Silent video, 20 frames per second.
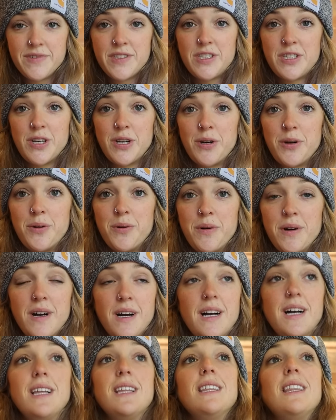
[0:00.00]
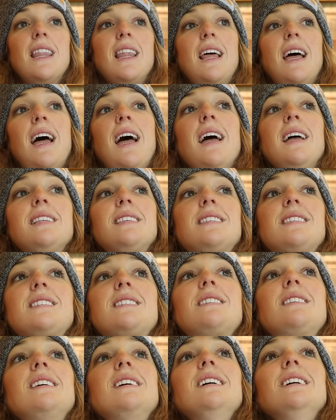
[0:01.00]
So
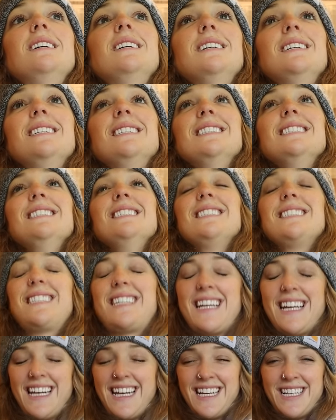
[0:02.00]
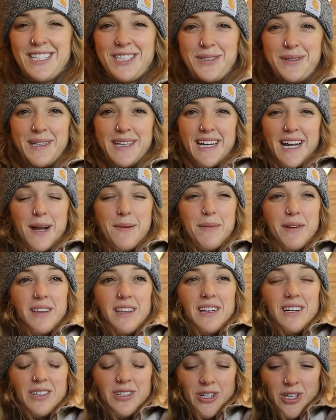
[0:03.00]
let's get into it. I'm a
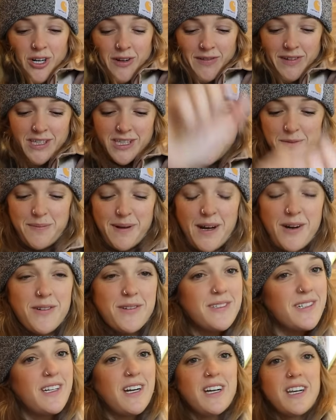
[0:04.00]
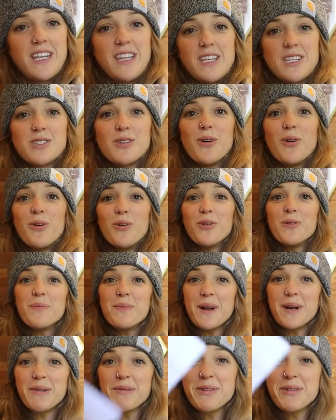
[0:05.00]
little nervous about cutting this hole in my